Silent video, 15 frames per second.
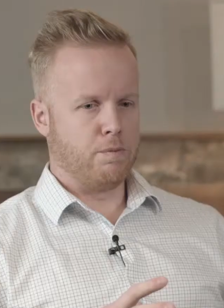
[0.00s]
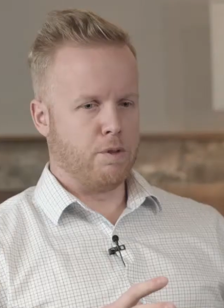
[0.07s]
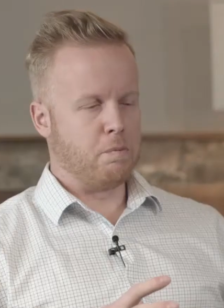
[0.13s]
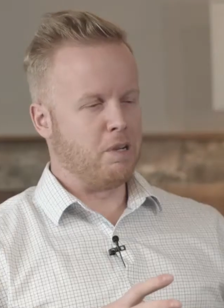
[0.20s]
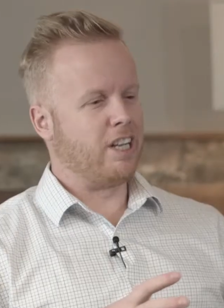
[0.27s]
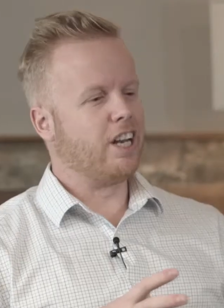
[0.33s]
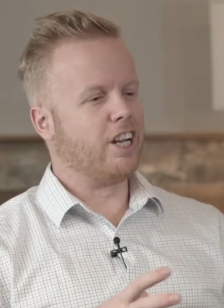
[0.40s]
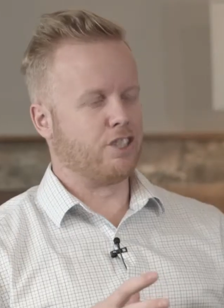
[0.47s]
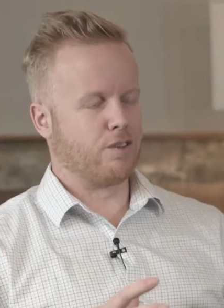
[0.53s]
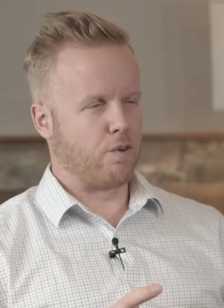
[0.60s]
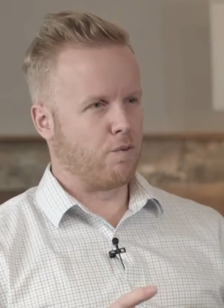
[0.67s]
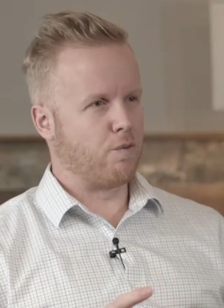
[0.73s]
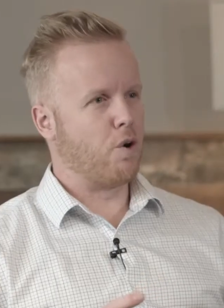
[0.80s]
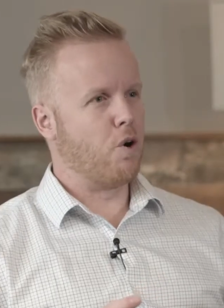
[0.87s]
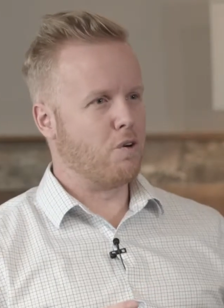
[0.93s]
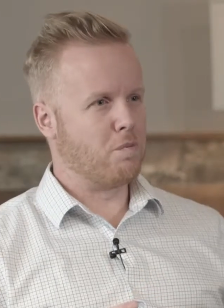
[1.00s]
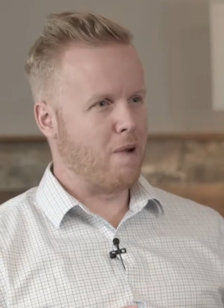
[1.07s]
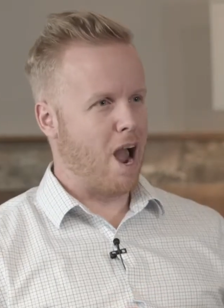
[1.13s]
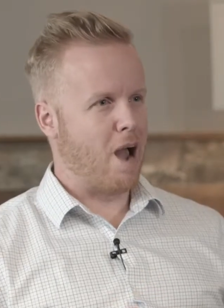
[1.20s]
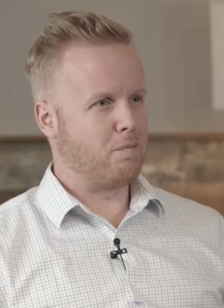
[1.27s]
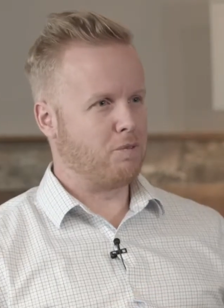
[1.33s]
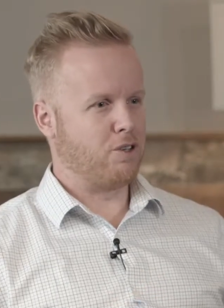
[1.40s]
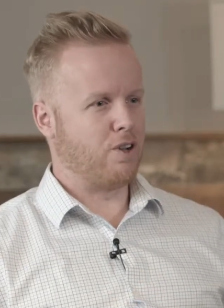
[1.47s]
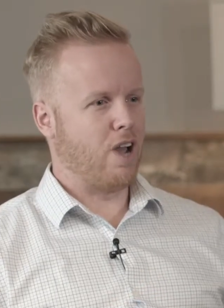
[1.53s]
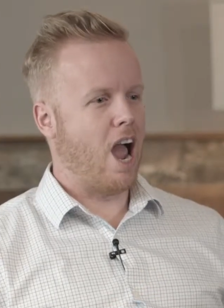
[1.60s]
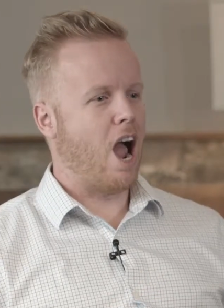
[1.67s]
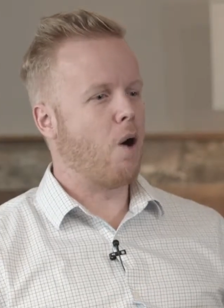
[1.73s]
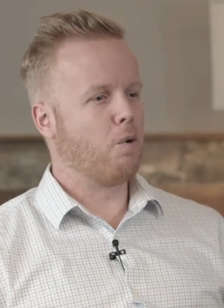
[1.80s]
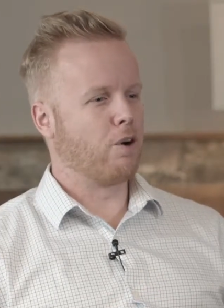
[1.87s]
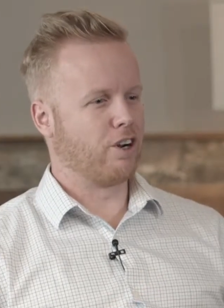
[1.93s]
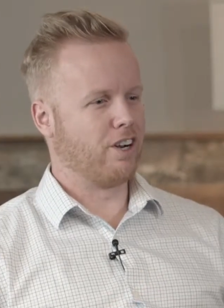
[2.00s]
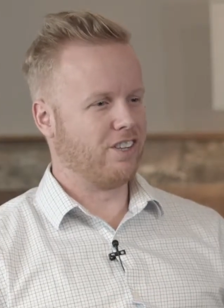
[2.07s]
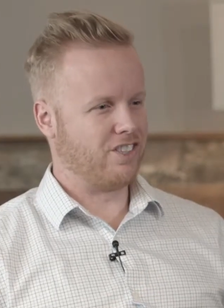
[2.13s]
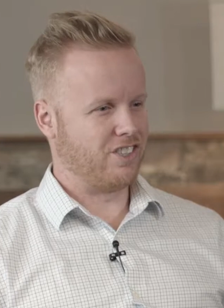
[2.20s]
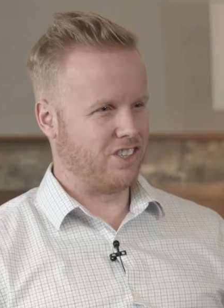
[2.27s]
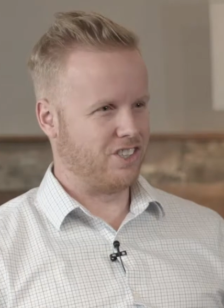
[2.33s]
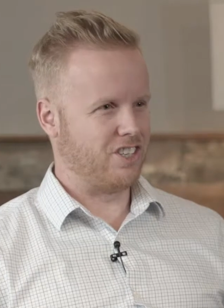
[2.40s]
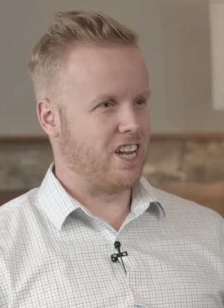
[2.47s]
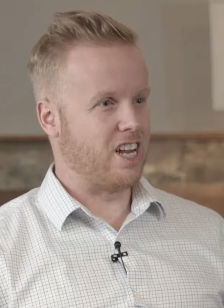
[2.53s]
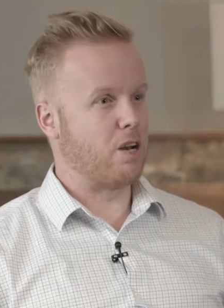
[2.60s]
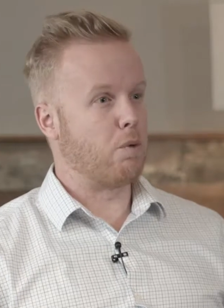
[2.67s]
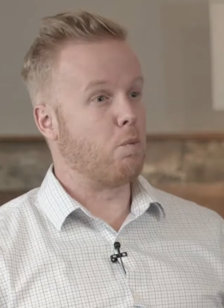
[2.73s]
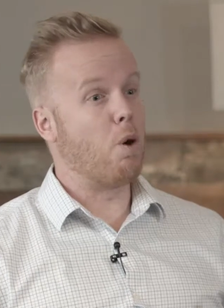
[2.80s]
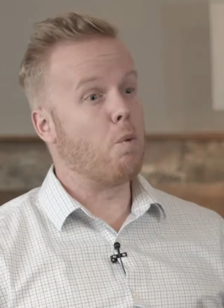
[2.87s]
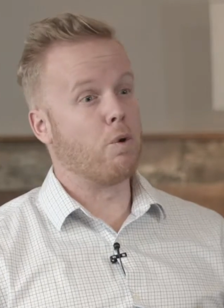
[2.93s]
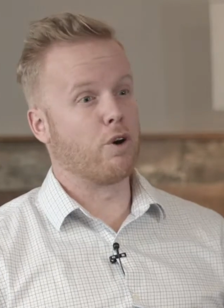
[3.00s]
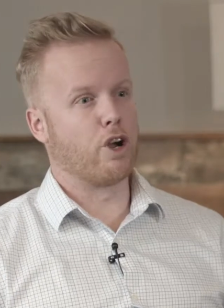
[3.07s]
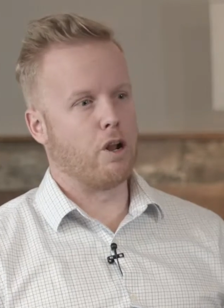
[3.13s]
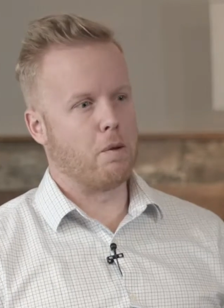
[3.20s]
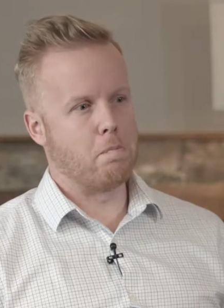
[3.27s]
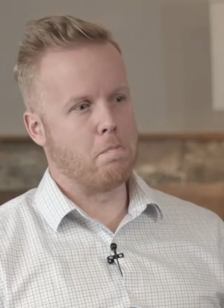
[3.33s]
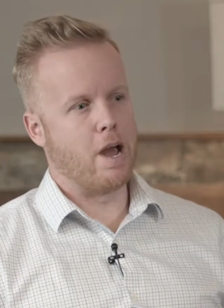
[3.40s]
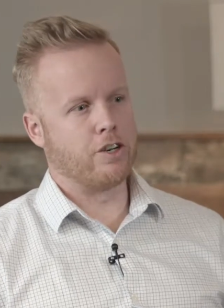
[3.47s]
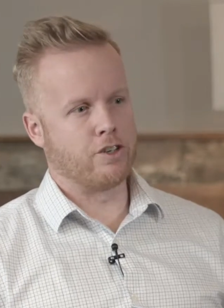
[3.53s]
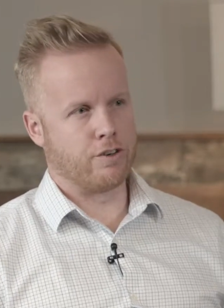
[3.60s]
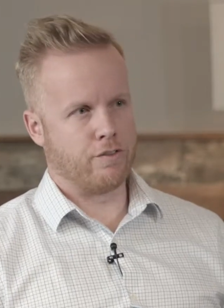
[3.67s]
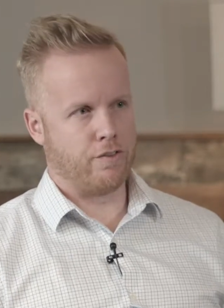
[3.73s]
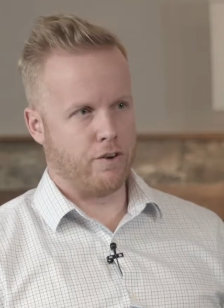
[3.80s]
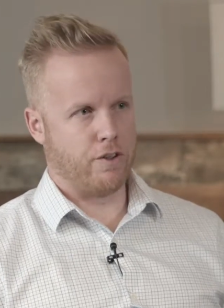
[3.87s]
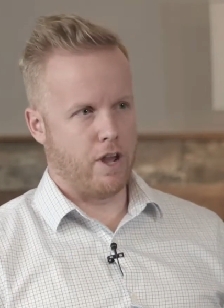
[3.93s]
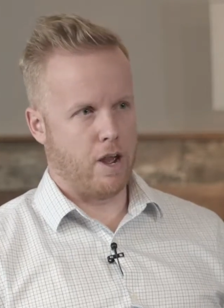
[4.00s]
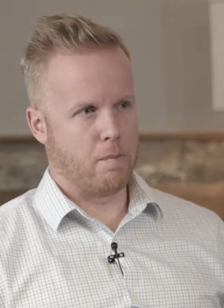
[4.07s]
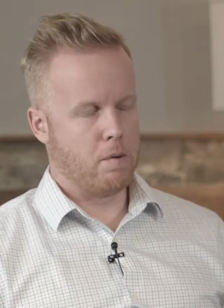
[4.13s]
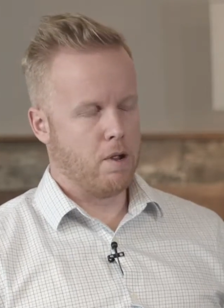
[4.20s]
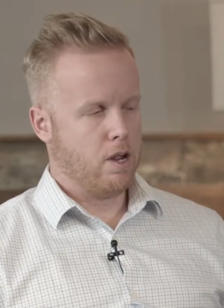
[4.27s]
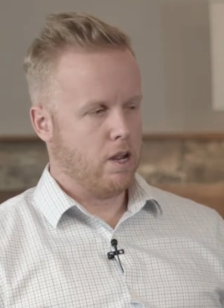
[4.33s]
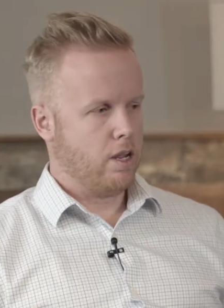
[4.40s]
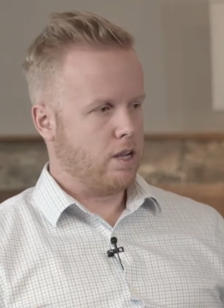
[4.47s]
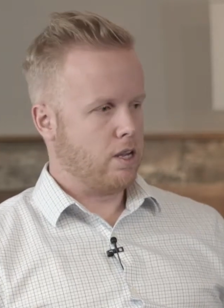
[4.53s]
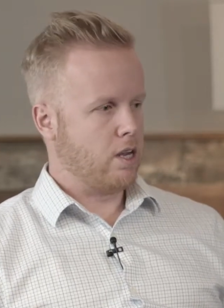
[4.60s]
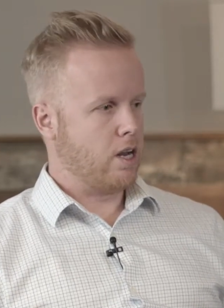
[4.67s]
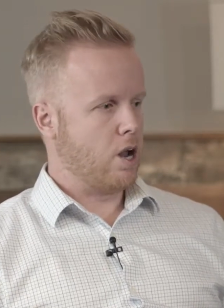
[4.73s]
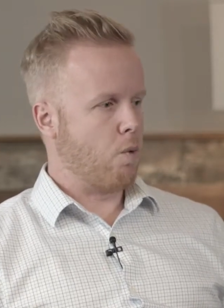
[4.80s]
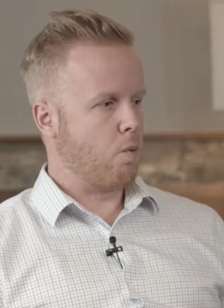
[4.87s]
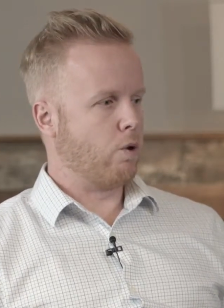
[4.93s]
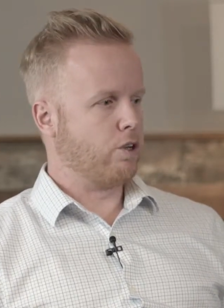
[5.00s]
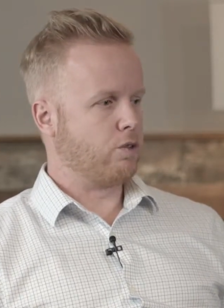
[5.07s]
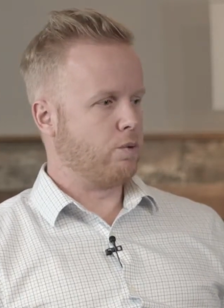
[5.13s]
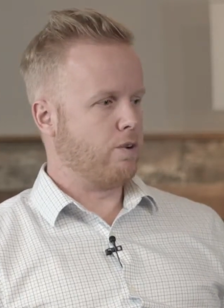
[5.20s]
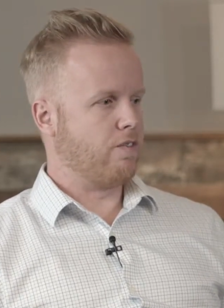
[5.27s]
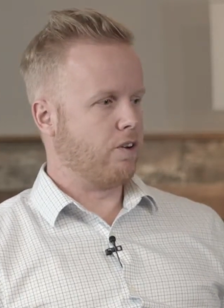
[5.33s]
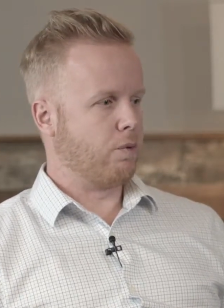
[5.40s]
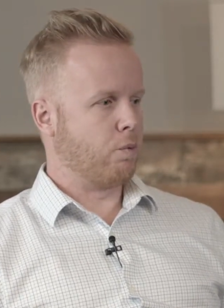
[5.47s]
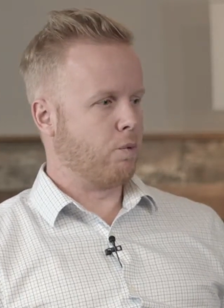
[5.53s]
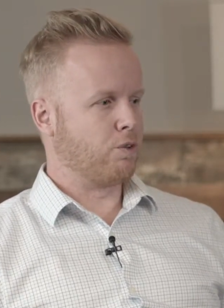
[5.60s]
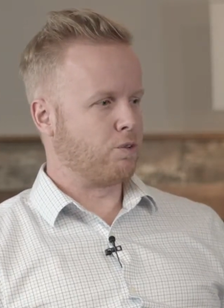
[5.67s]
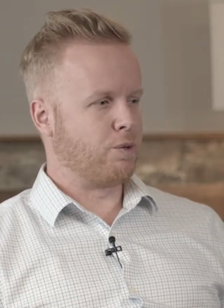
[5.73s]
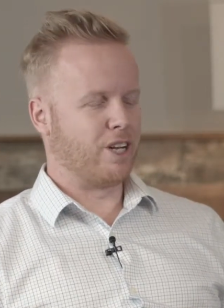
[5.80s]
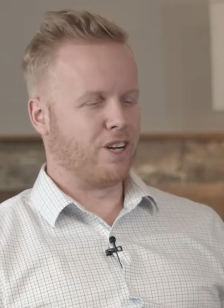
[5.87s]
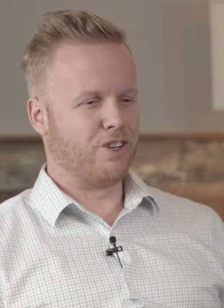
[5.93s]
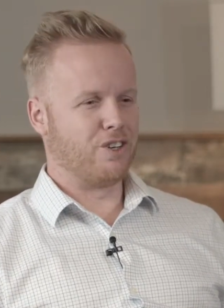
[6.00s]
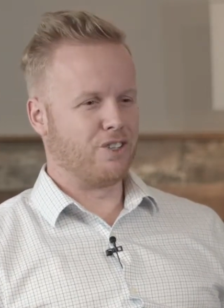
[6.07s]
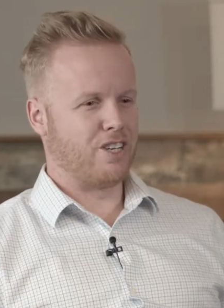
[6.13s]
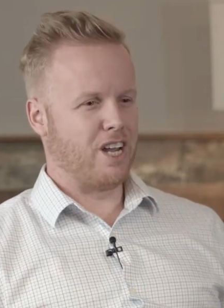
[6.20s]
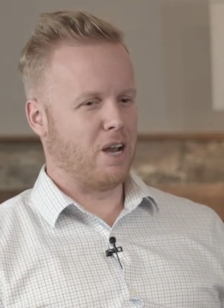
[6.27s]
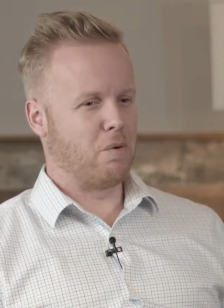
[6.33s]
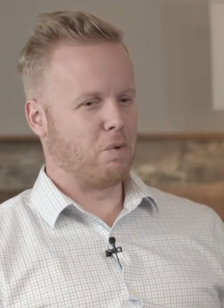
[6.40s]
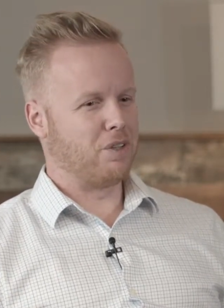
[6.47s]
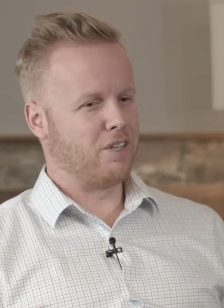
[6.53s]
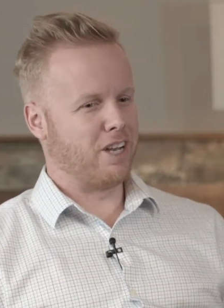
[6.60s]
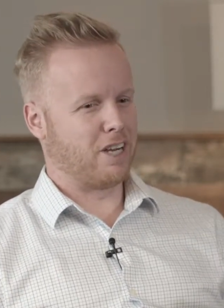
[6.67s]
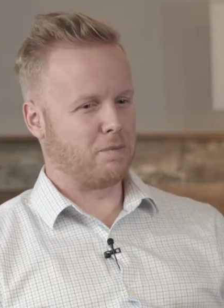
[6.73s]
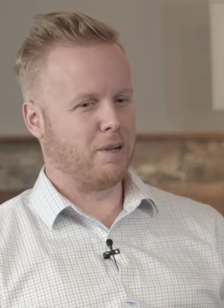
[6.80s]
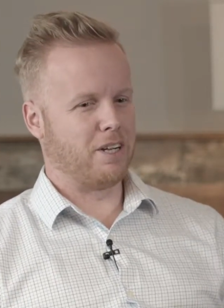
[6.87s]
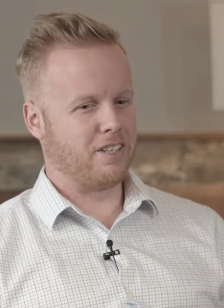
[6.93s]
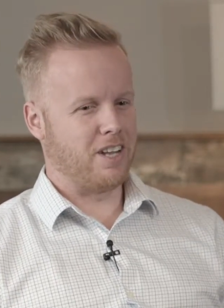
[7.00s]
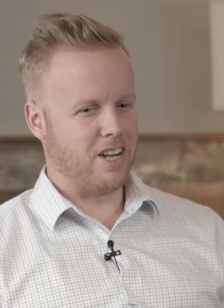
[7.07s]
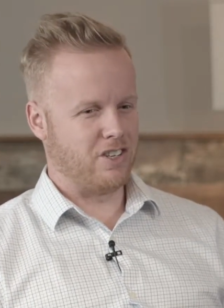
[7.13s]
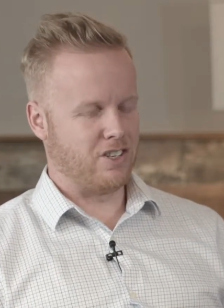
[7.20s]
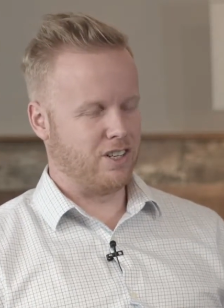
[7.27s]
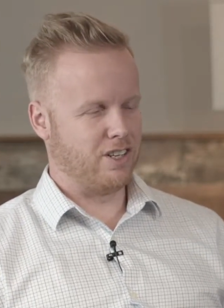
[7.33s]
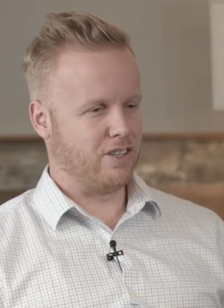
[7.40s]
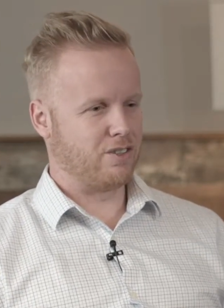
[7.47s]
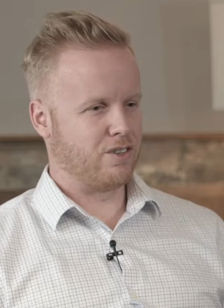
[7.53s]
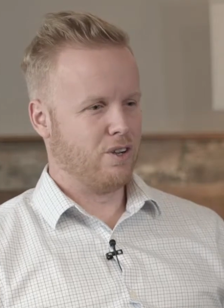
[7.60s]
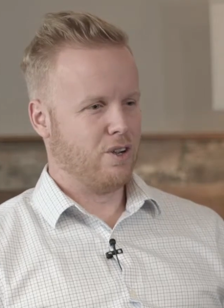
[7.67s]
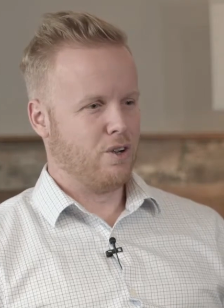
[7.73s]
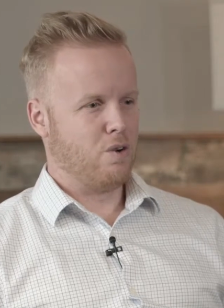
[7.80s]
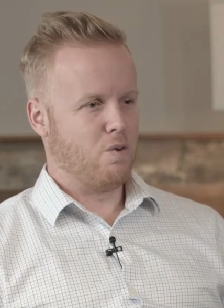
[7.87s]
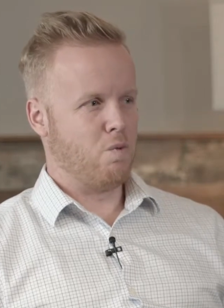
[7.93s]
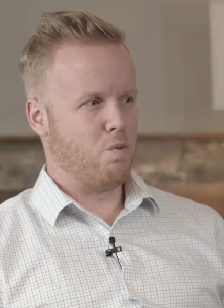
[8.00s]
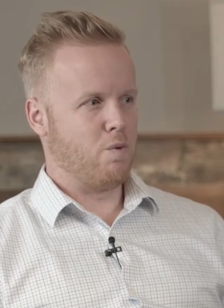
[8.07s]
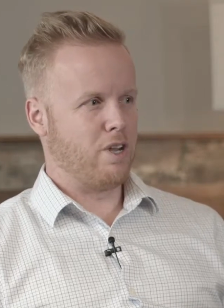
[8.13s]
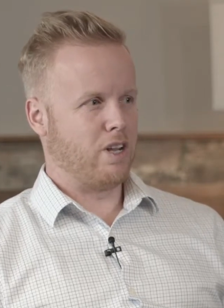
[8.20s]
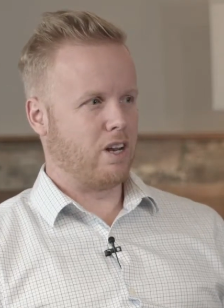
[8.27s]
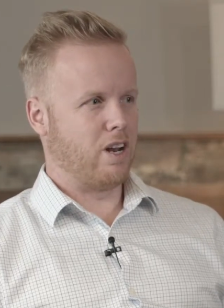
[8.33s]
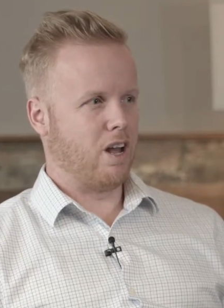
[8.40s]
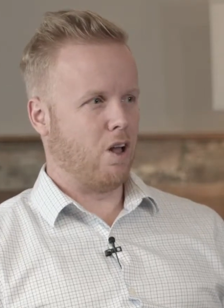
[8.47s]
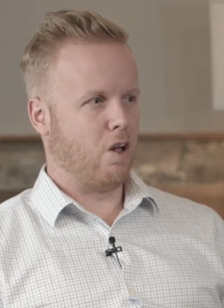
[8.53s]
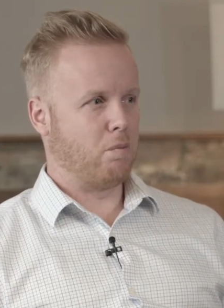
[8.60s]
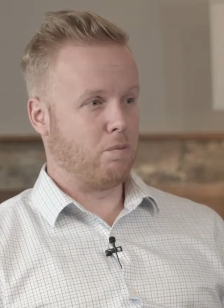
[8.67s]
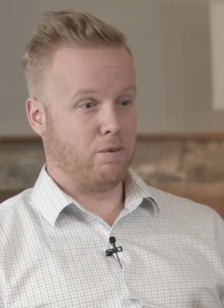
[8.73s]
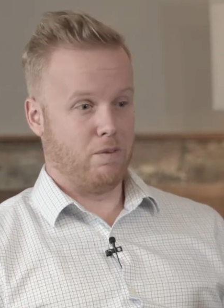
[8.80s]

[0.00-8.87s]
beginnings of a roadmap to how we're going to succeed and what we're going to measure for them. Once we can understand what the expectation is, we can help